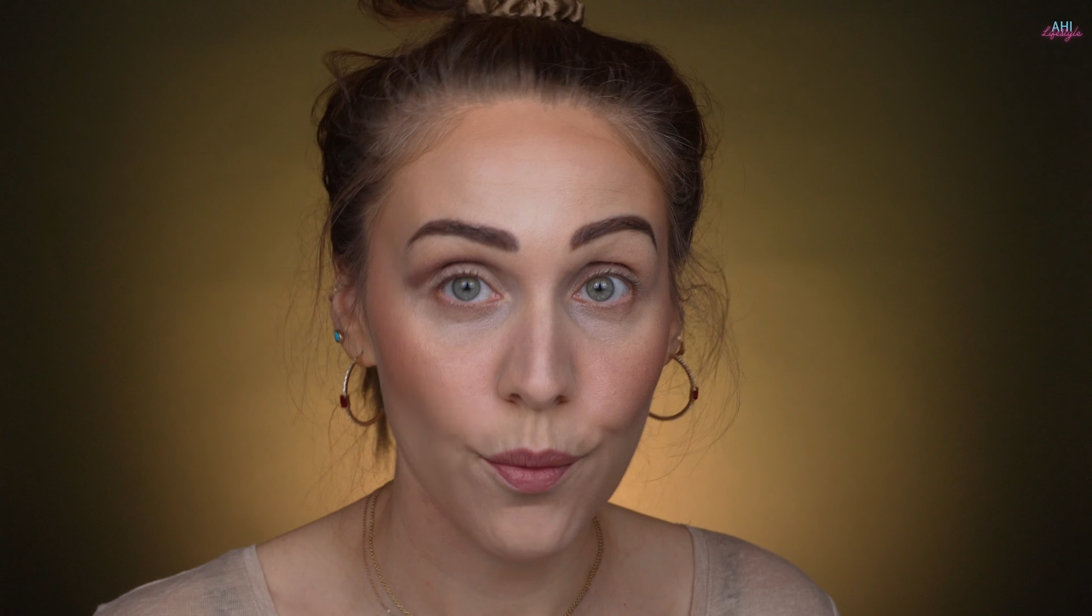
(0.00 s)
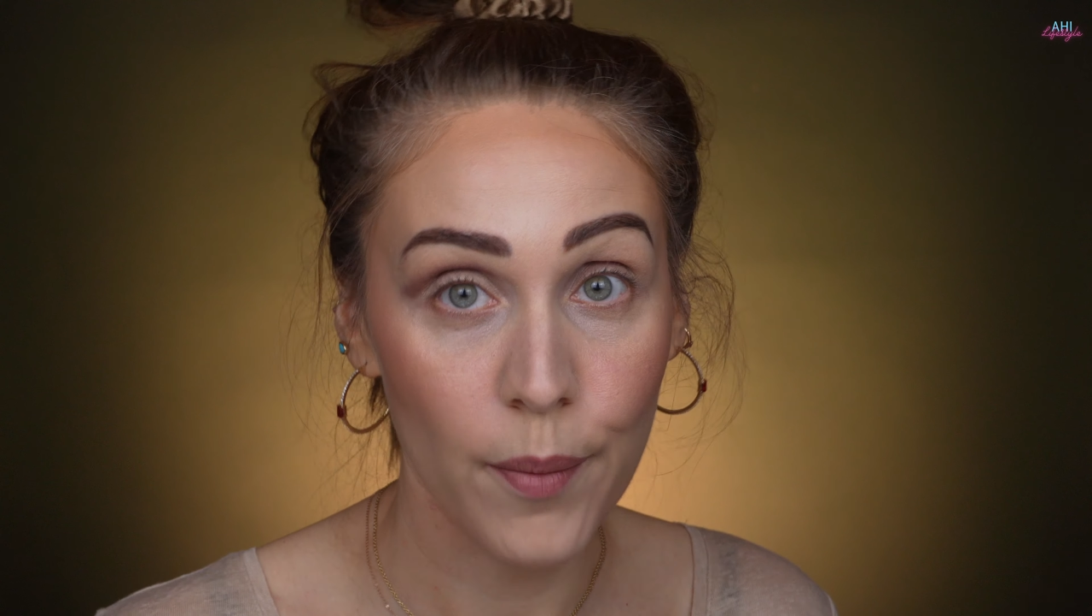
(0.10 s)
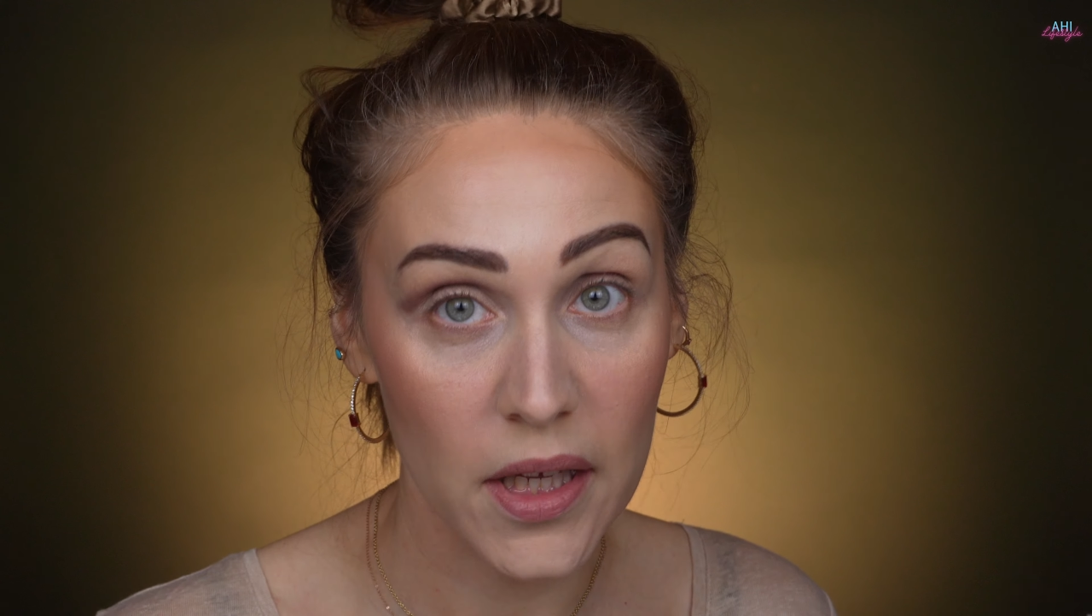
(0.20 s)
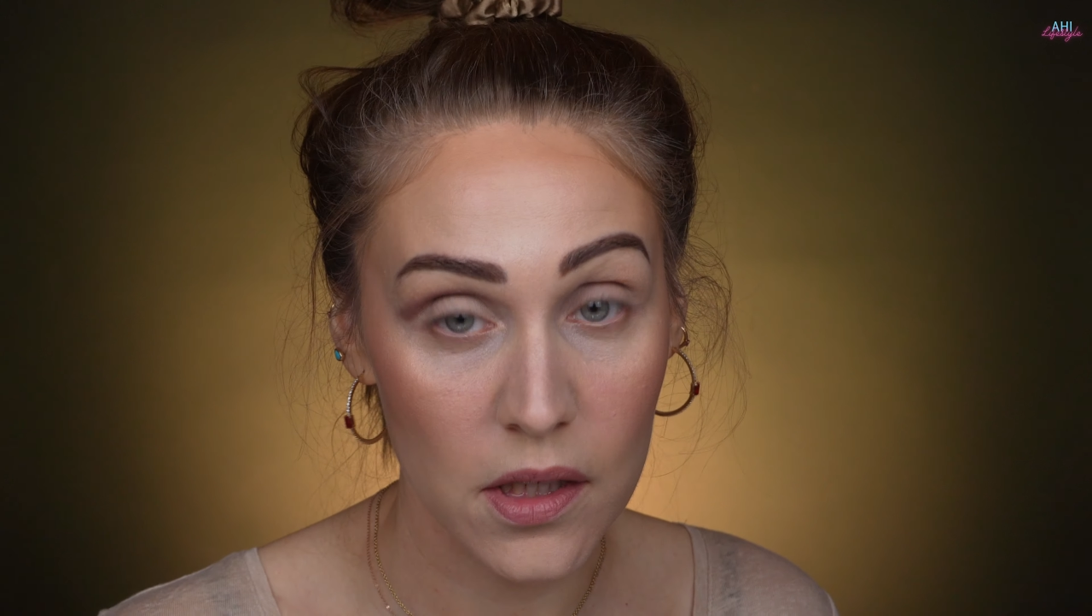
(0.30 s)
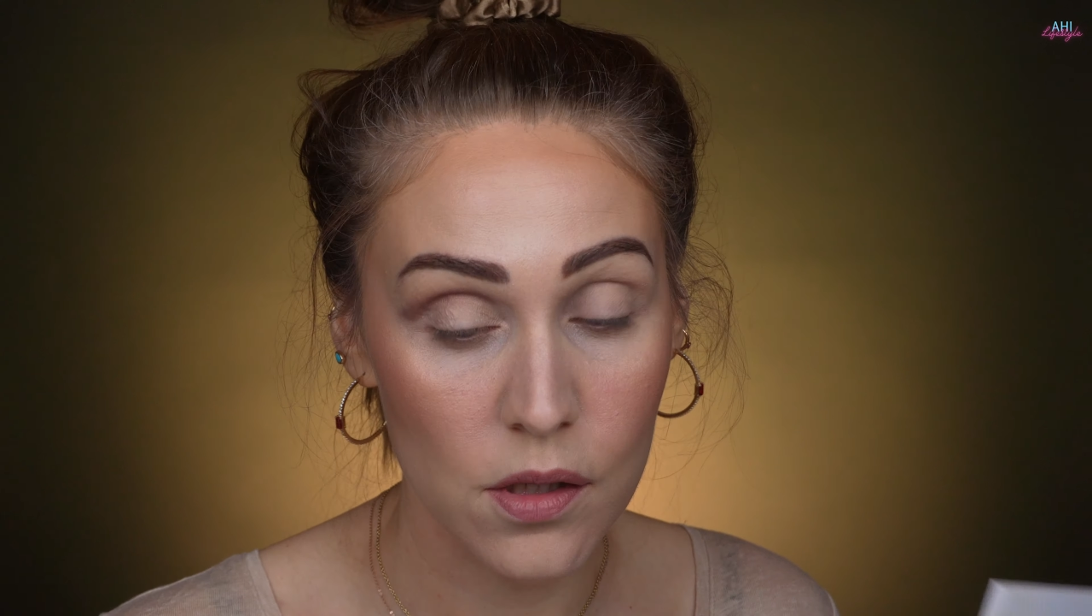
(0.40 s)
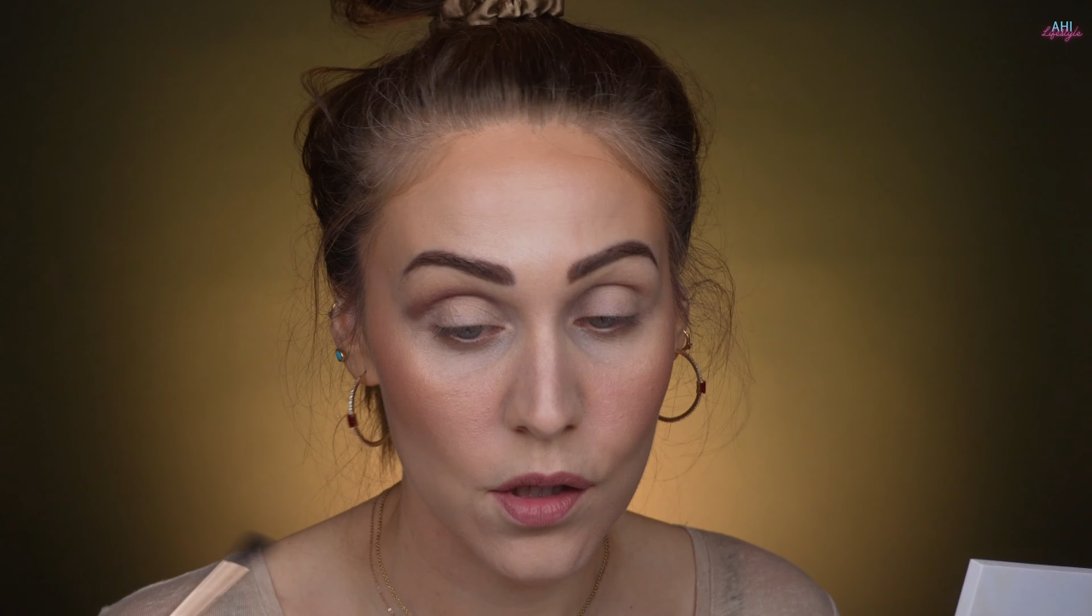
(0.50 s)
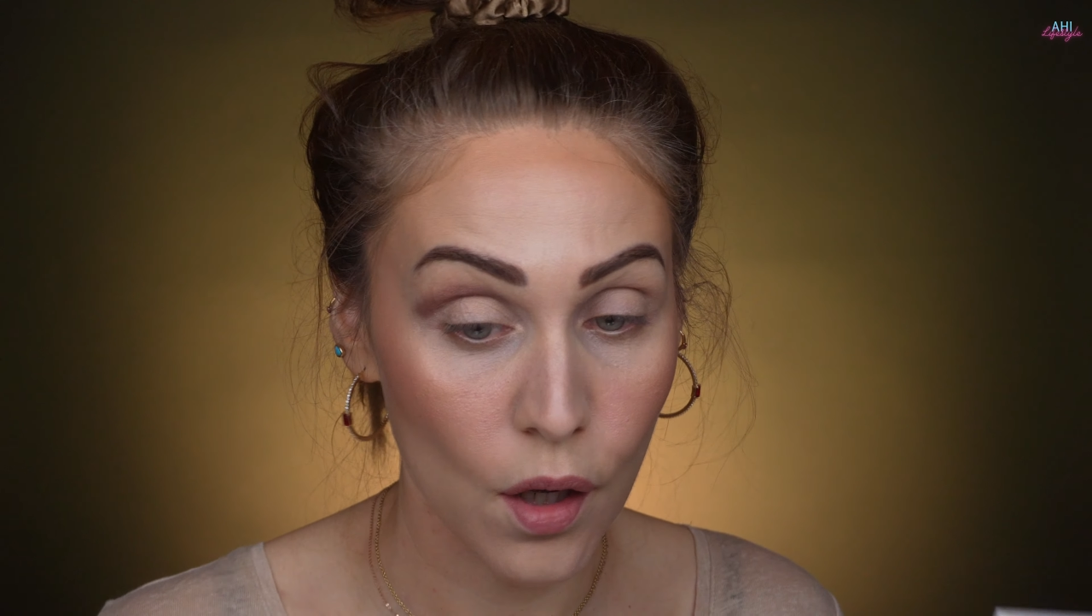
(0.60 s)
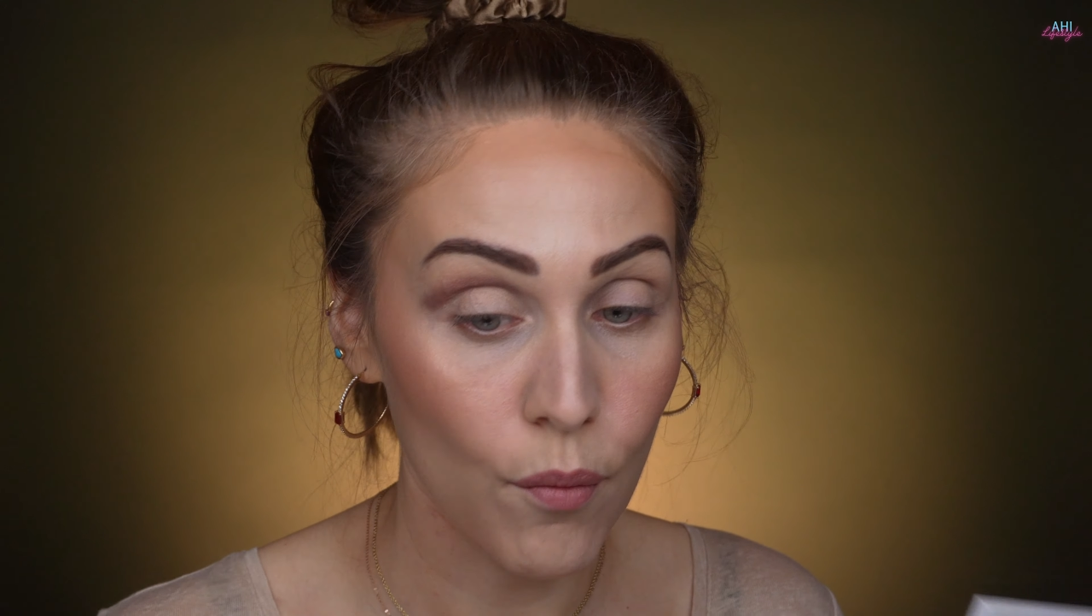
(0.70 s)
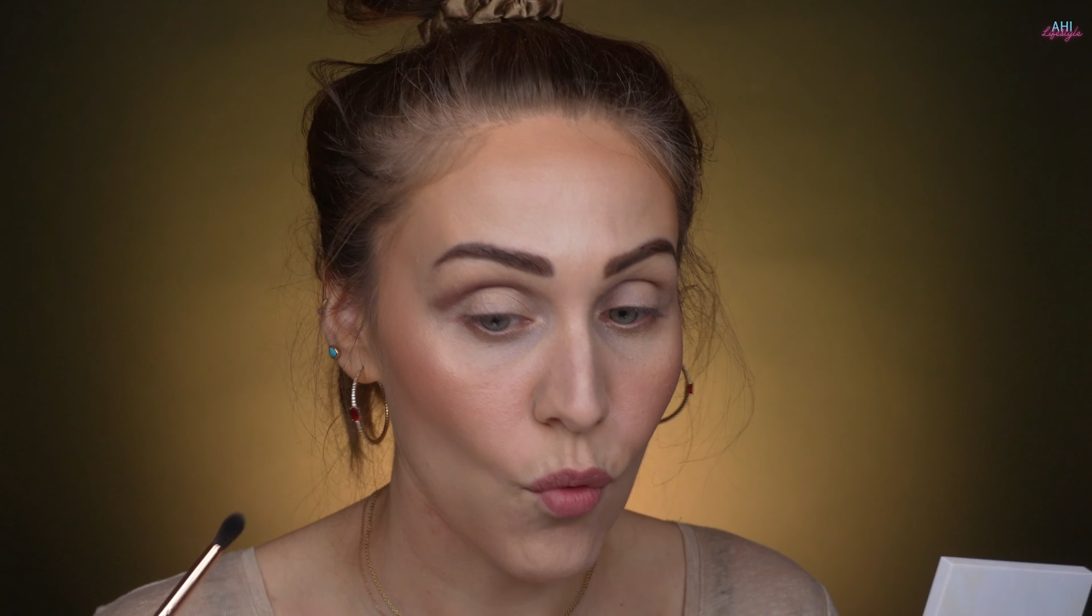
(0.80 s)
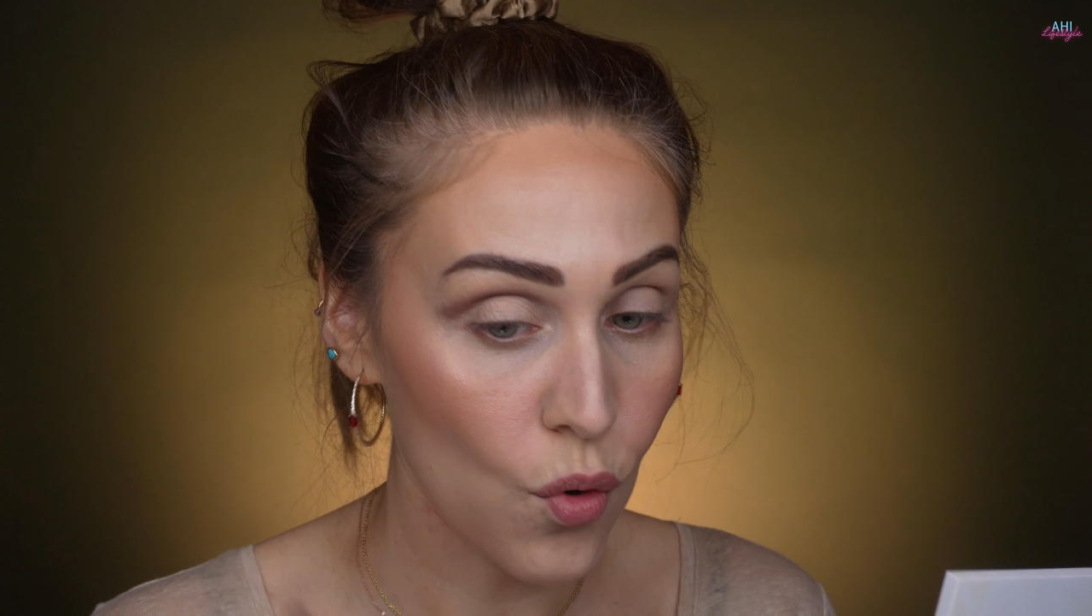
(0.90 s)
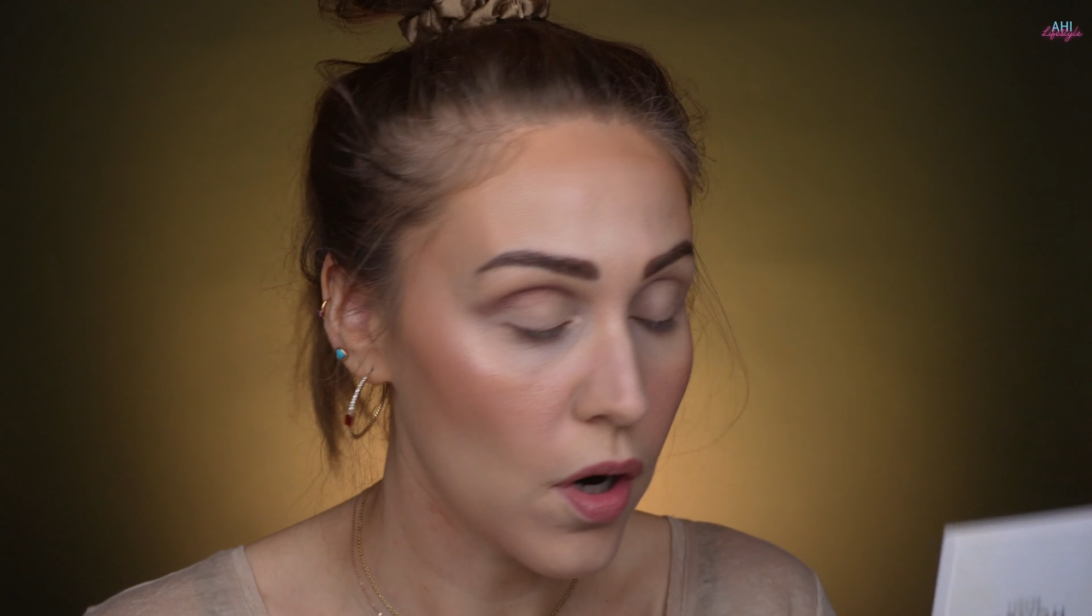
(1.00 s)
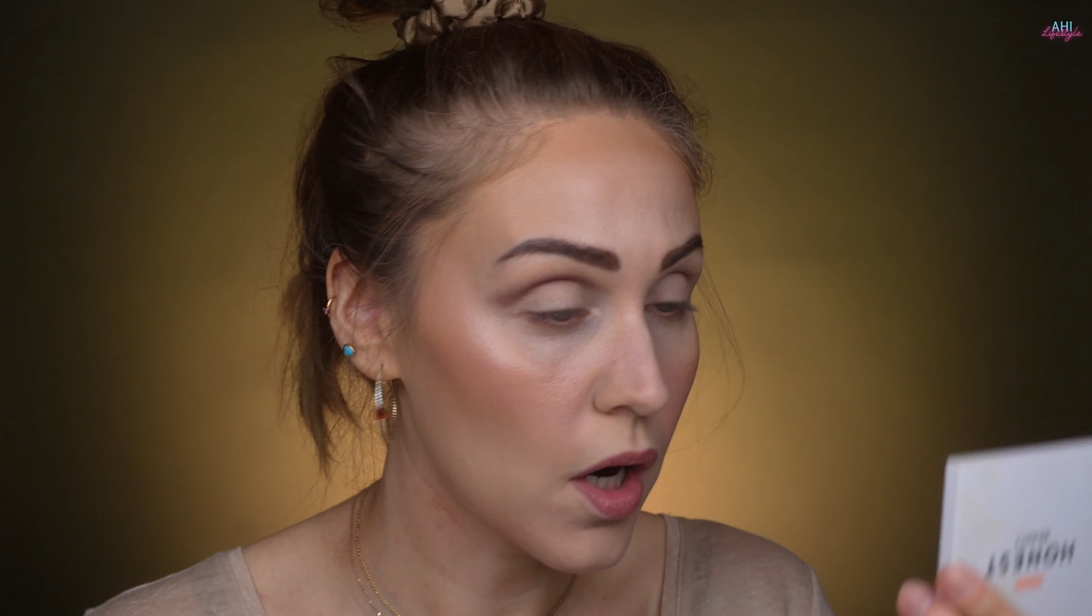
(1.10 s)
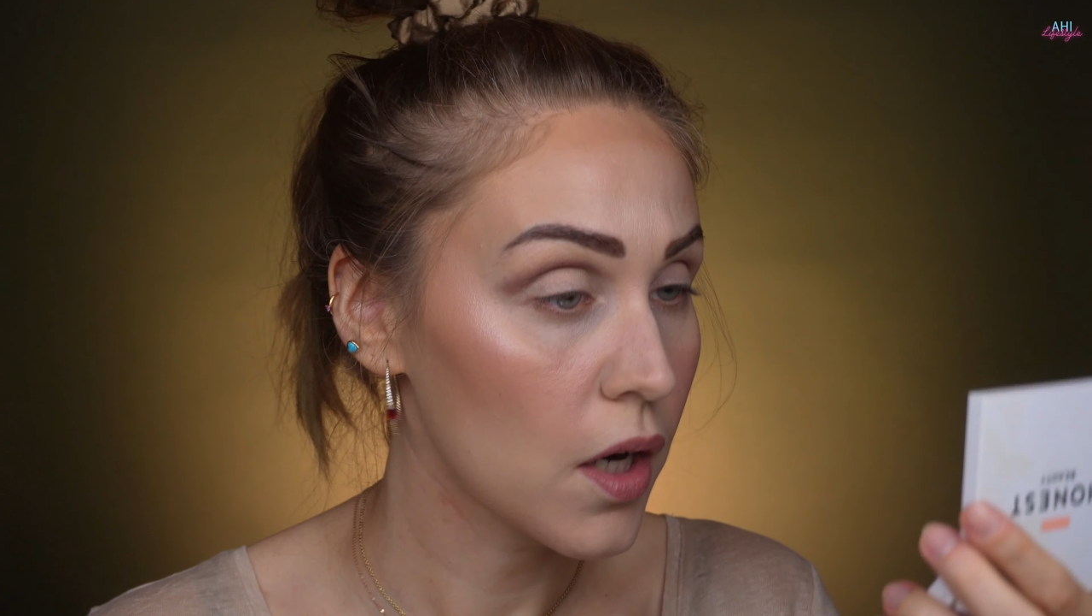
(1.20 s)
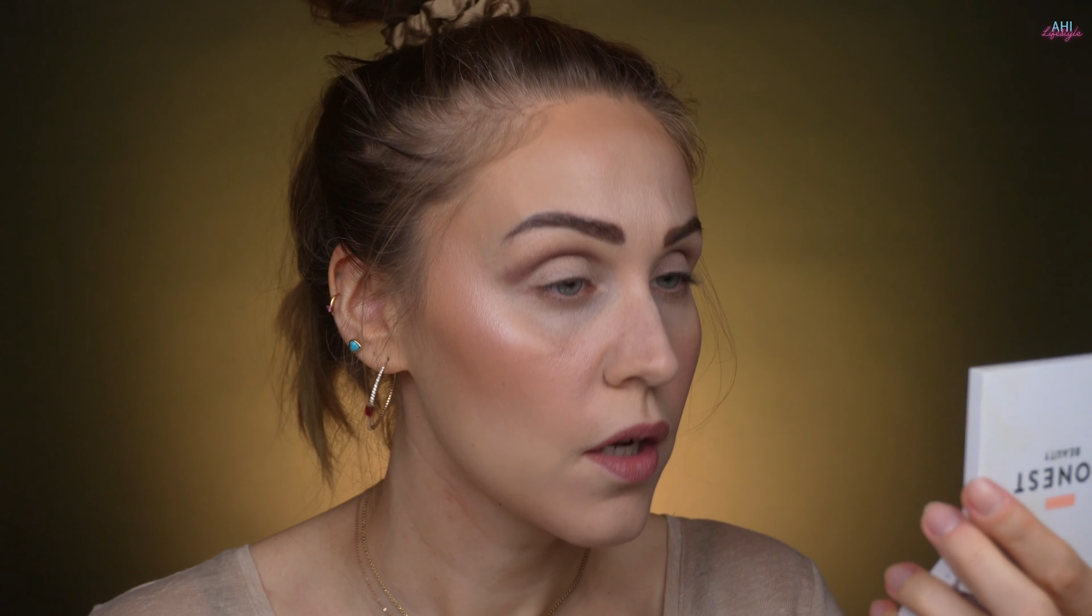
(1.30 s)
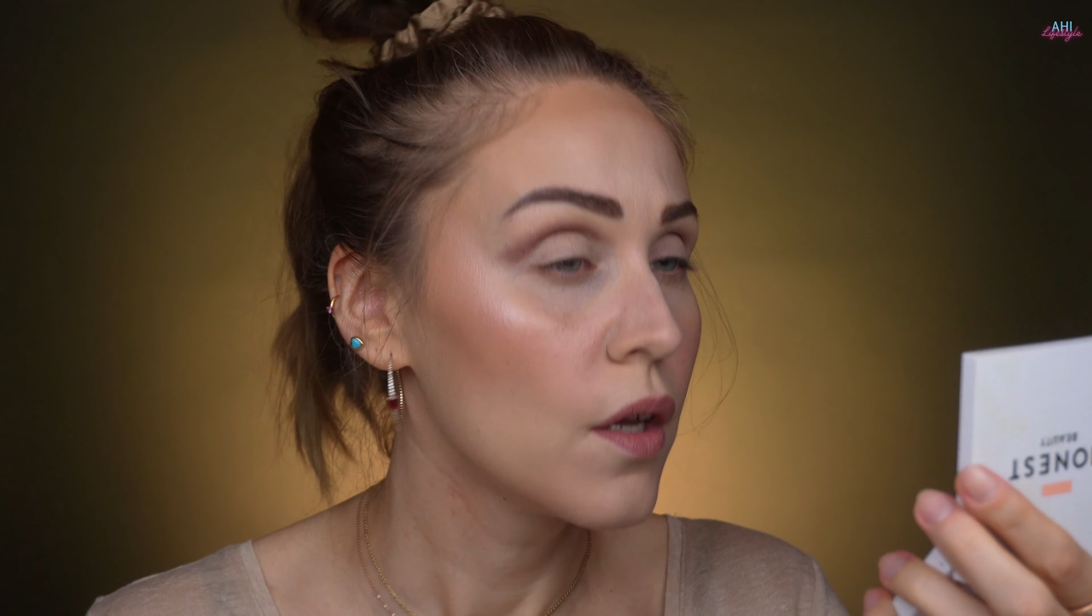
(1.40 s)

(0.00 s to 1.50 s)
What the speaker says: make it more